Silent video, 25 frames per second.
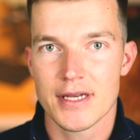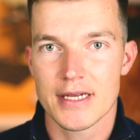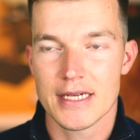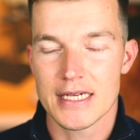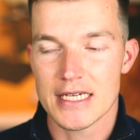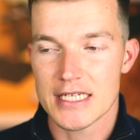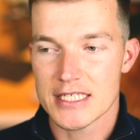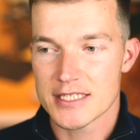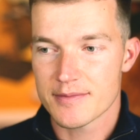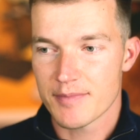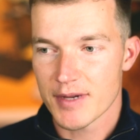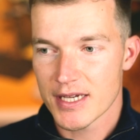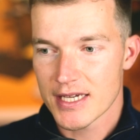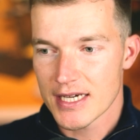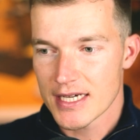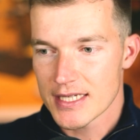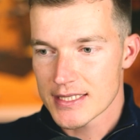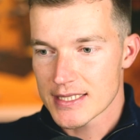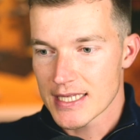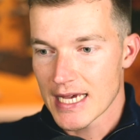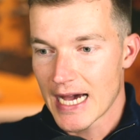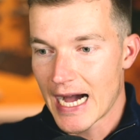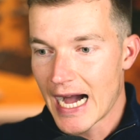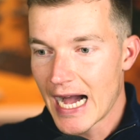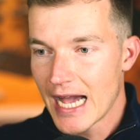is
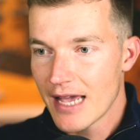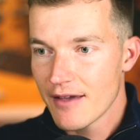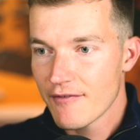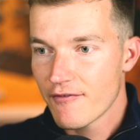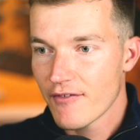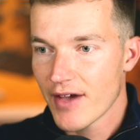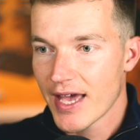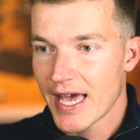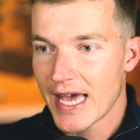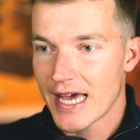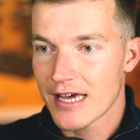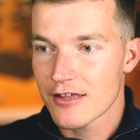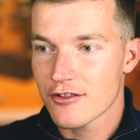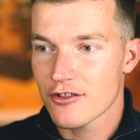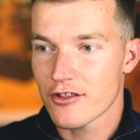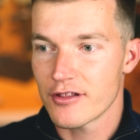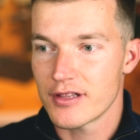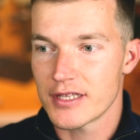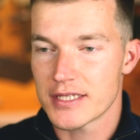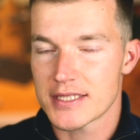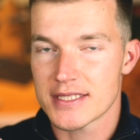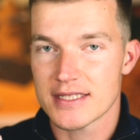because I've actually